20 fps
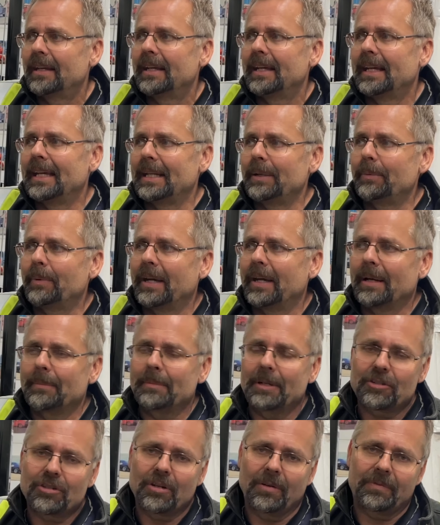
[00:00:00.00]
anyway, I'm
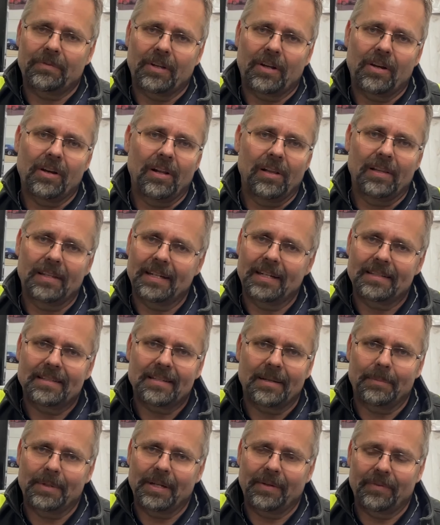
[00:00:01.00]
not sure if they're calling it
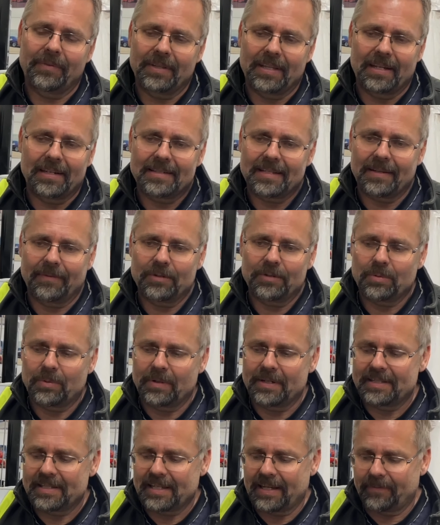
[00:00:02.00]
something different than a
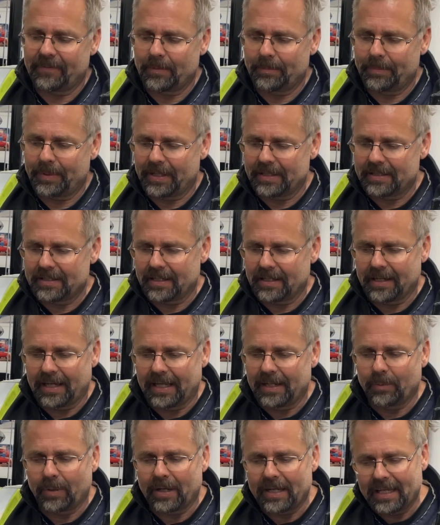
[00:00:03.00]
727. But uh,
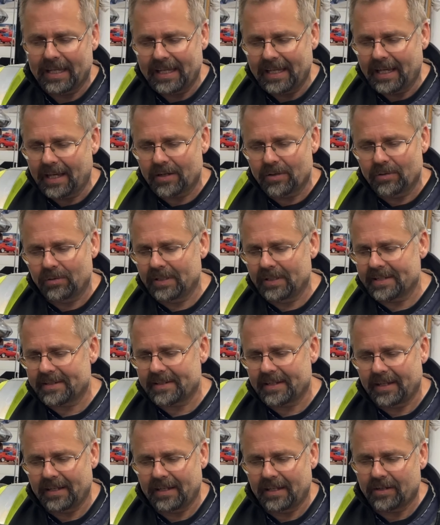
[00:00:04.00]
anyway, he had no
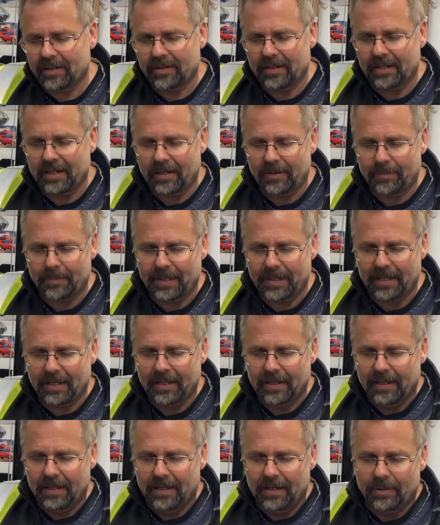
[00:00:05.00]
listing. He couldn't help me.
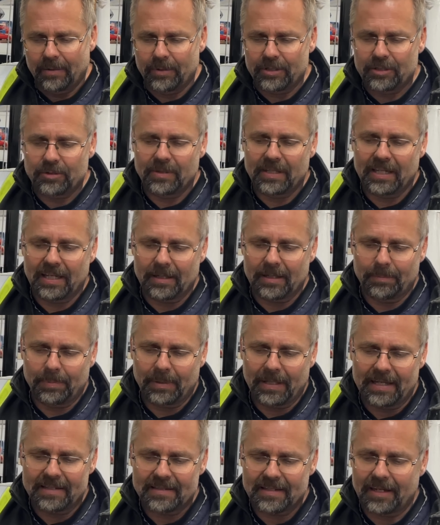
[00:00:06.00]
Went to the other
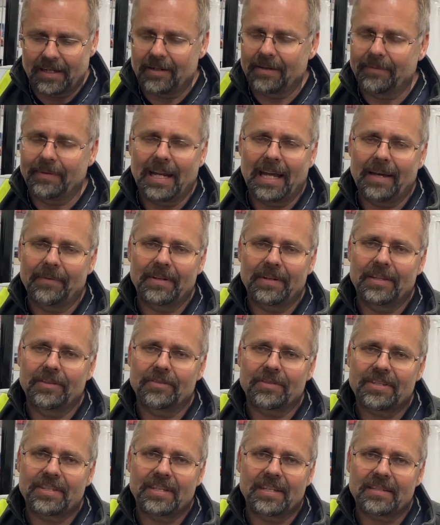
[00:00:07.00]
place. They don't even have it in
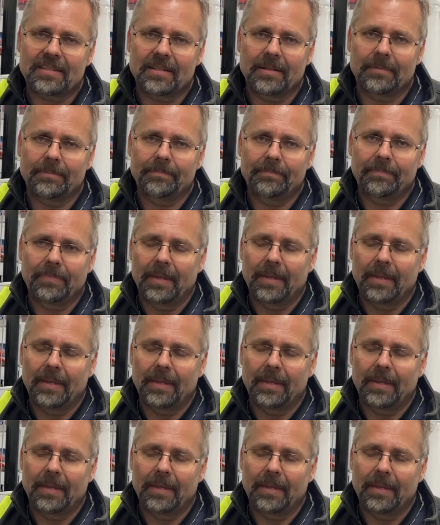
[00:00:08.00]
their system.